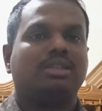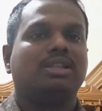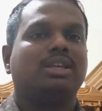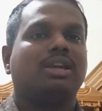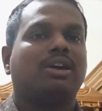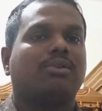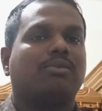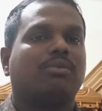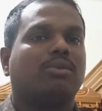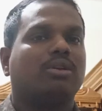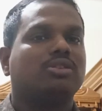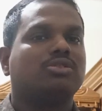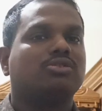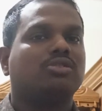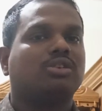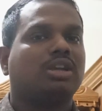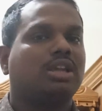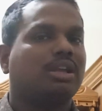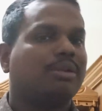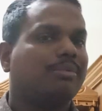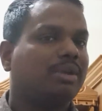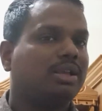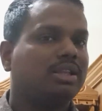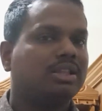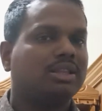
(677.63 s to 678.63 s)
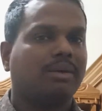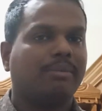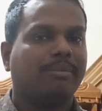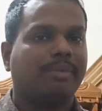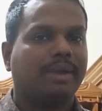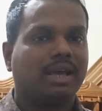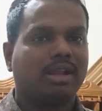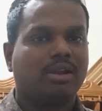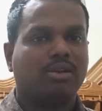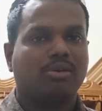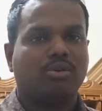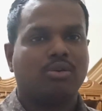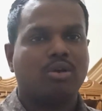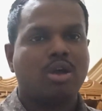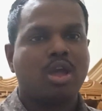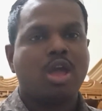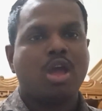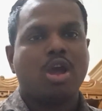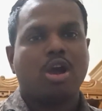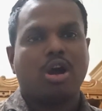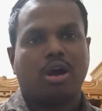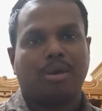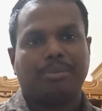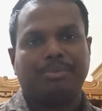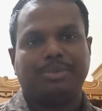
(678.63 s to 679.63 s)
they are also giving the value
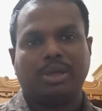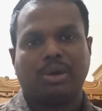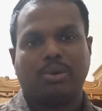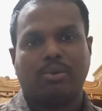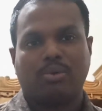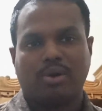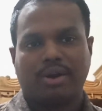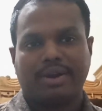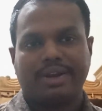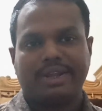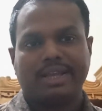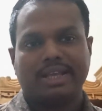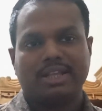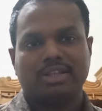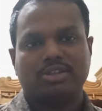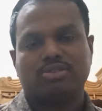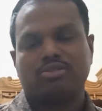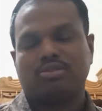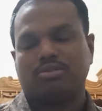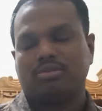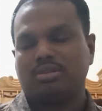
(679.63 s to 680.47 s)
of the audience.